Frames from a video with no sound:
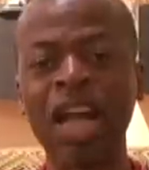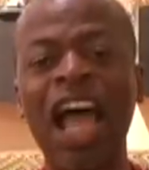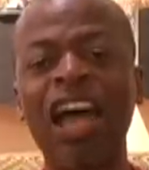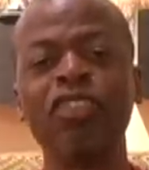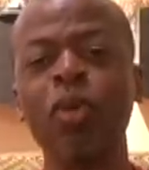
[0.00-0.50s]

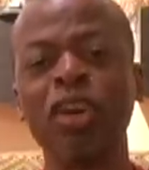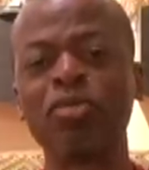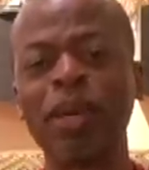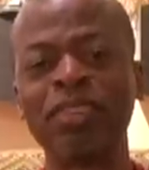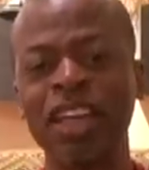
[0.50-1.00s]
I have no
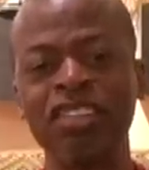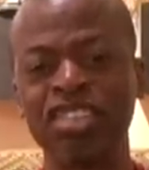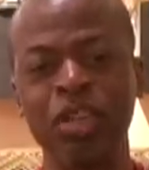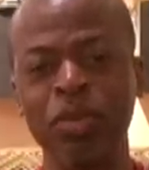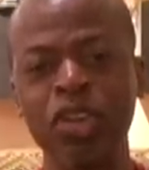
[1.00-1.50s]

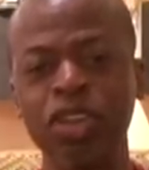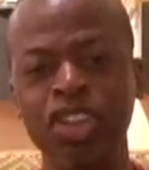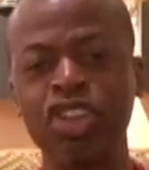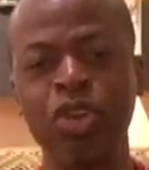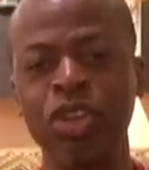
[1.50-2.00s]
expectation that we're going to
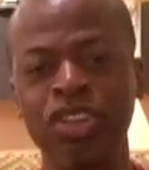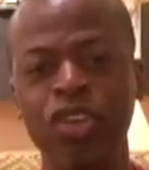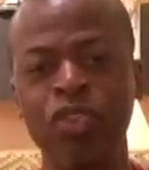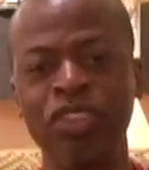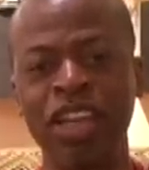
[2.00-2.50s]
cure this
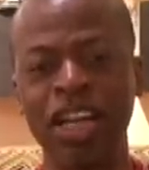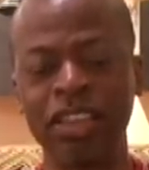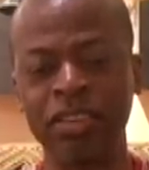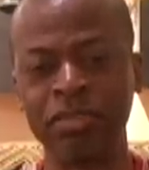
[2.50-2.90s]
overnight.